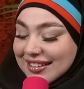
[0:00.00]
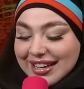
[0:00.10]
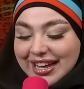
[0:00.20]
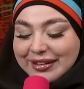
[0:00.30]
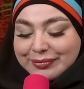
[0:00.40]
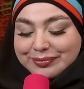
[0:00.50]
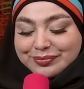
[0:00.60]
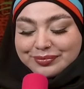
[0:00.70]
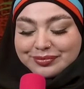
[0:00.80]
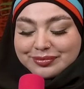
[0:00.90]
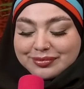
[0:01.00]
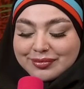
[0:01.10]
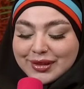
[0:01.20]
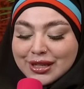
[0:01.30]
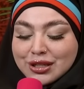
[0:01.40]
Okay.
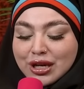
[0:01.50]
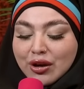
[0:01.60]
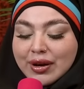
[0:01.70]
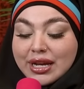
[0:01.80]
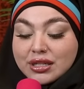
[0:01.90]
So